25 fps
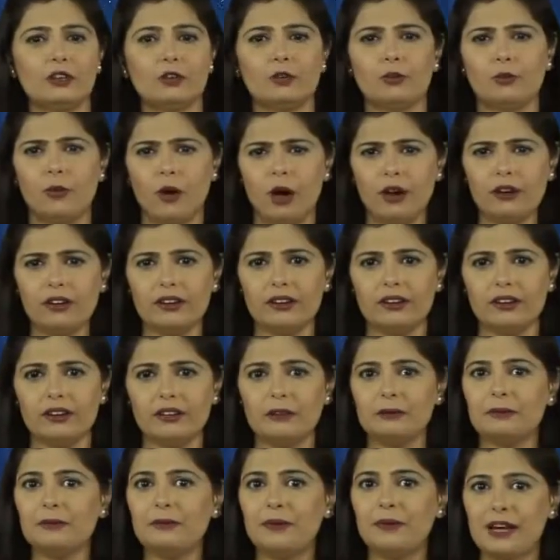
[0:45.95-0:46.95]
Quarrel
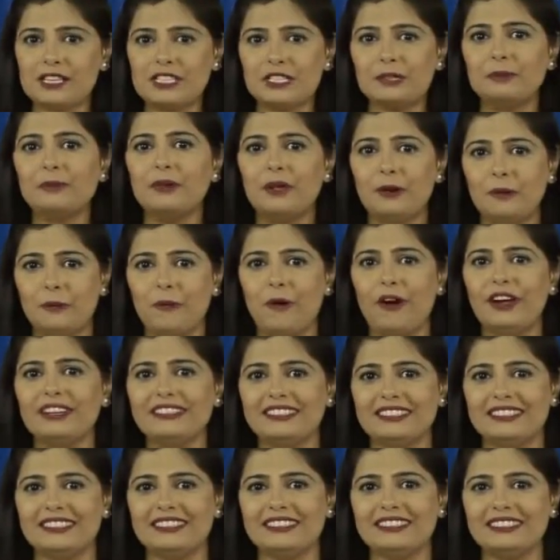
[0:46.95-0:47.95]
must be
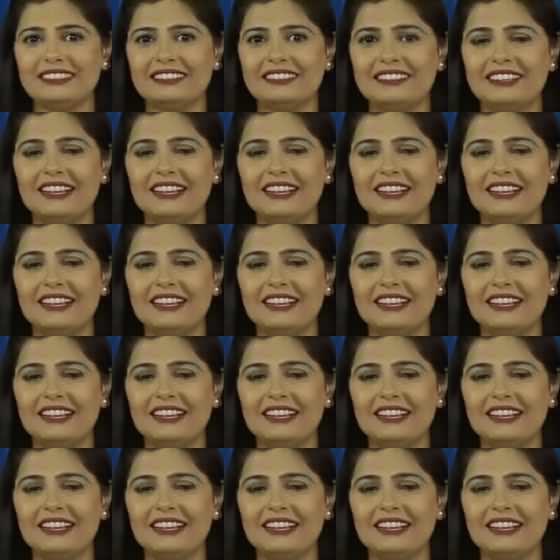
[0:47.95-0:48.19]
avoided.